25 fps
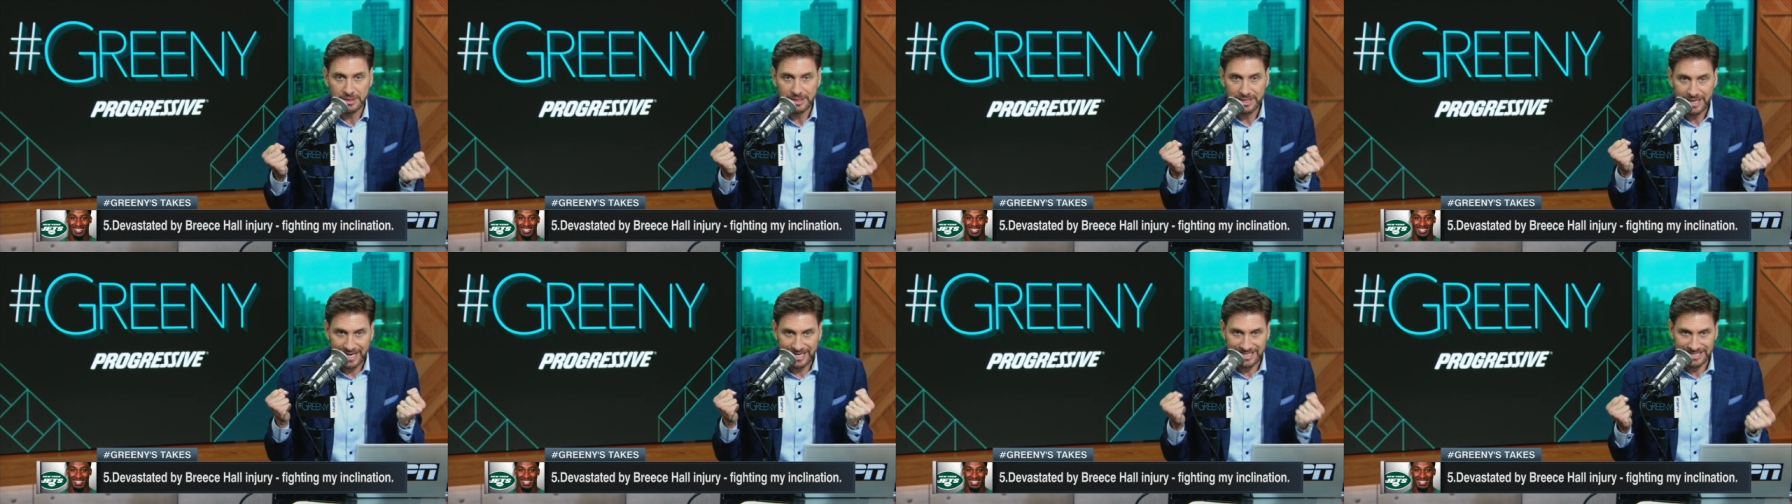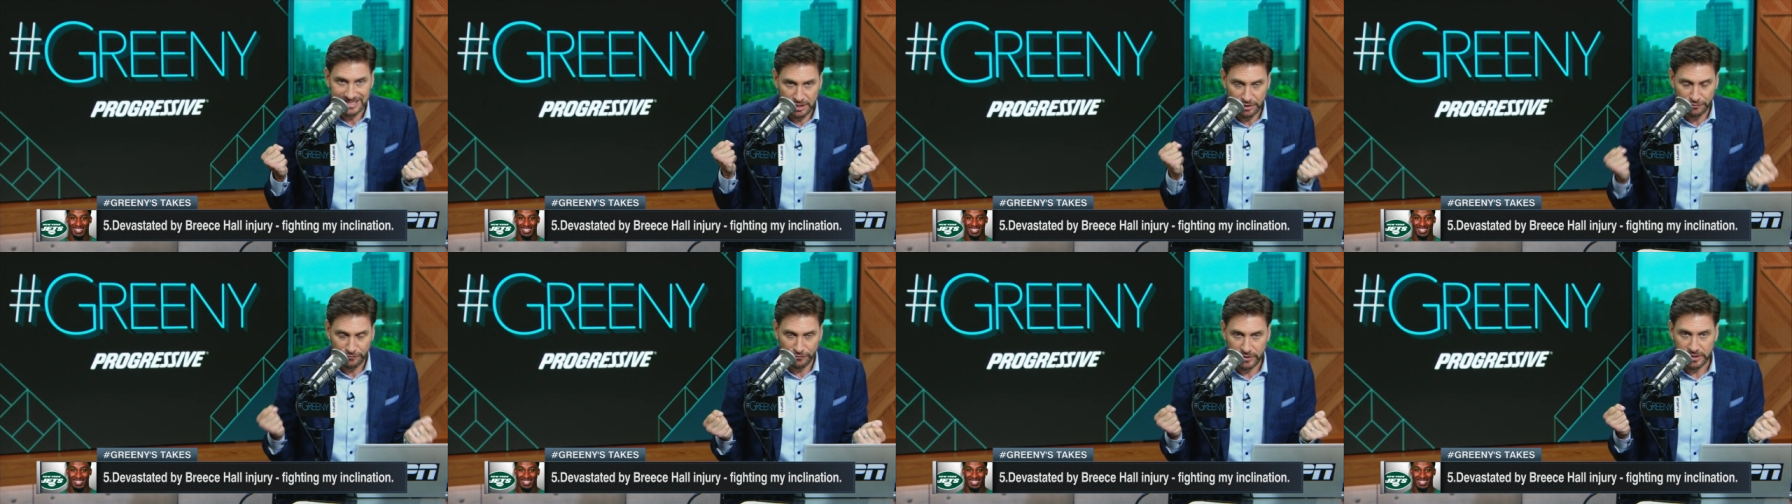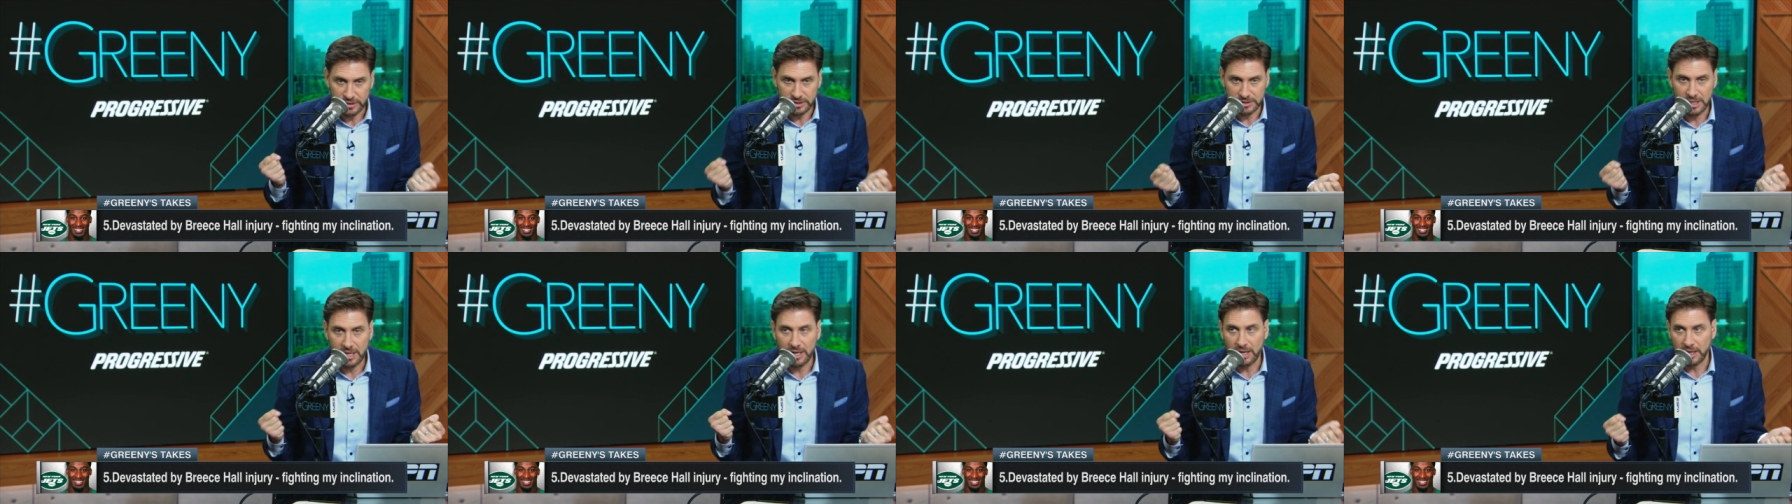and
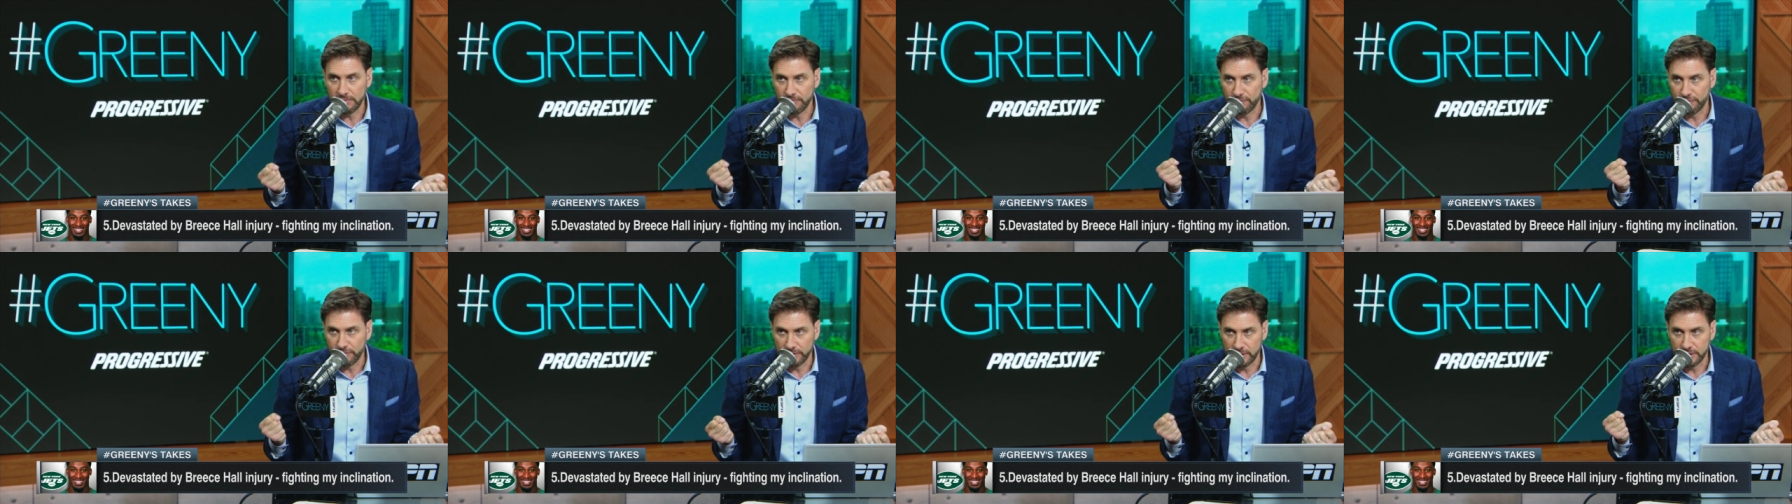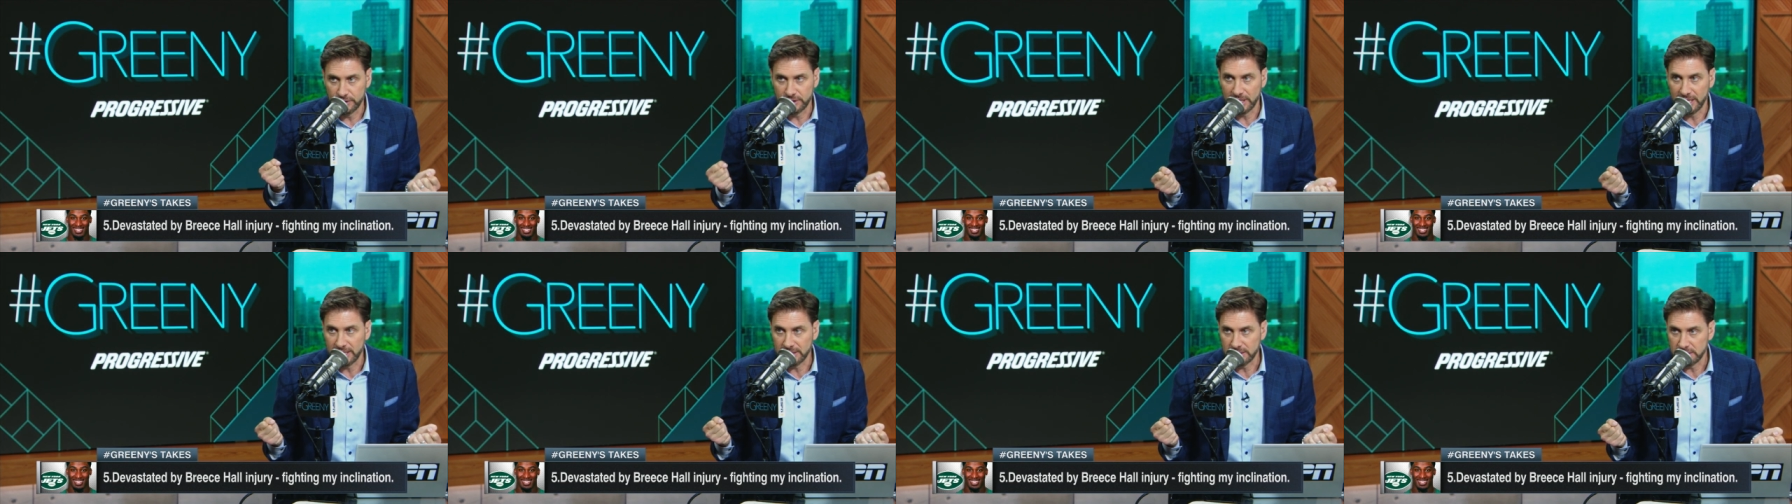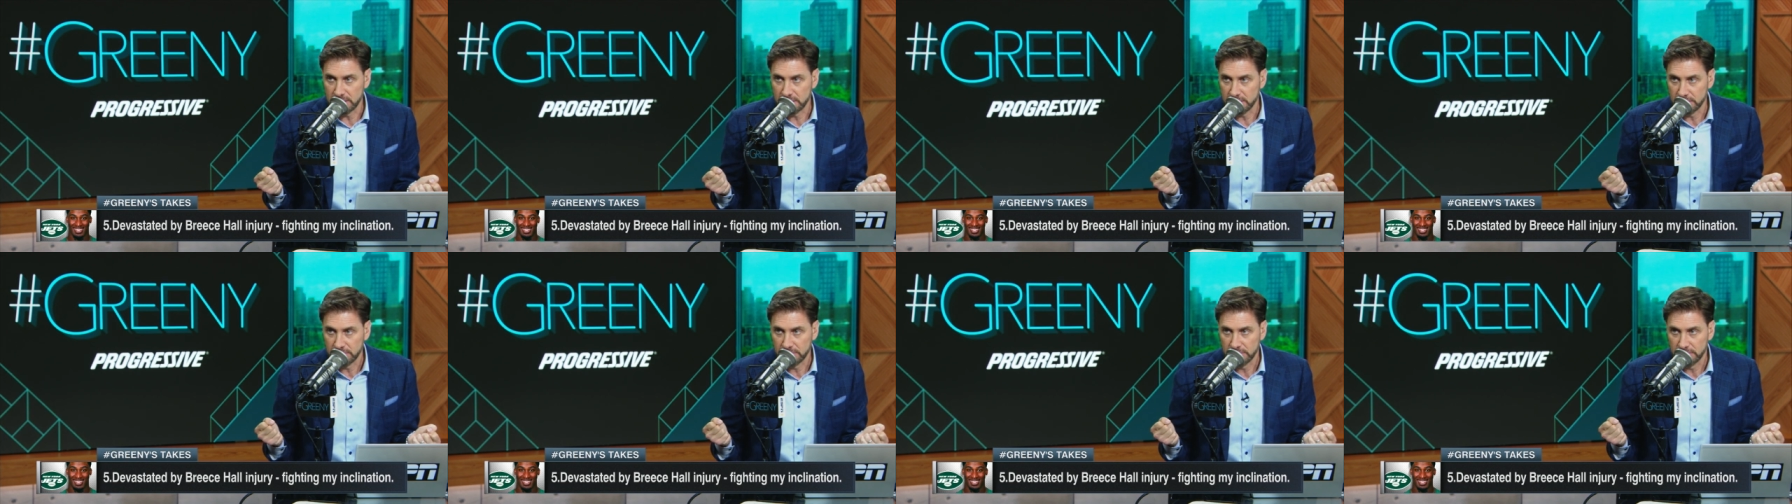different time for the
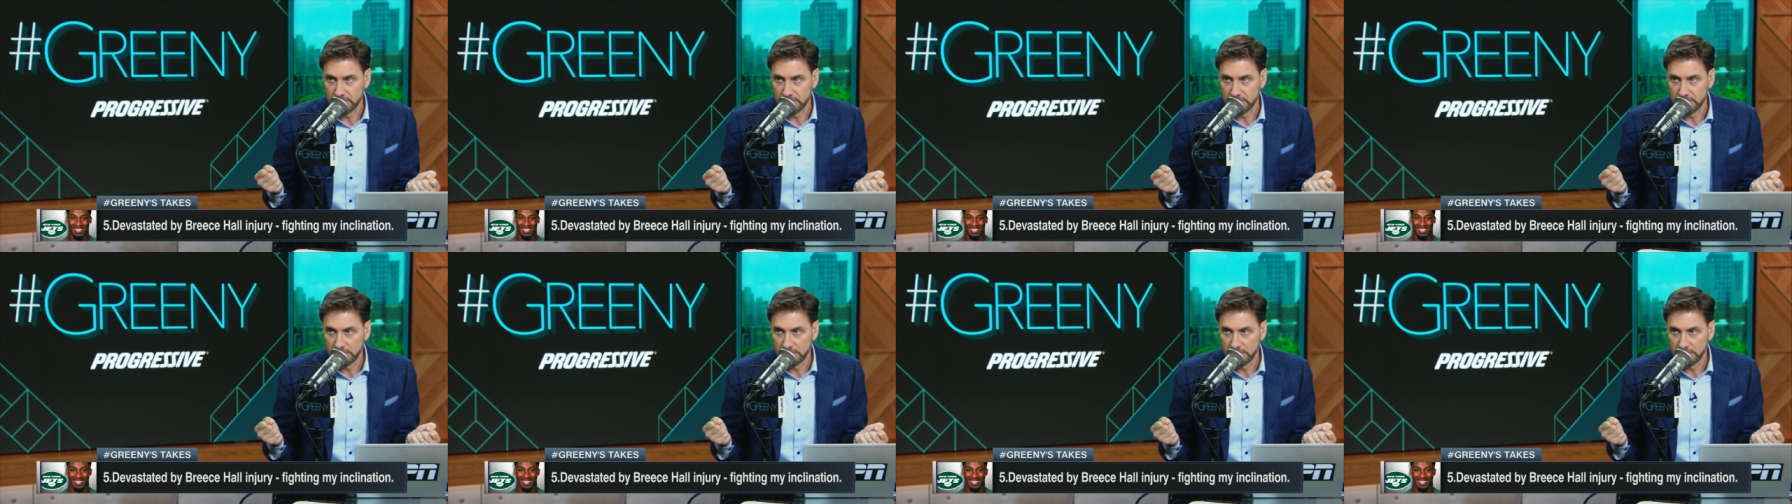Jets.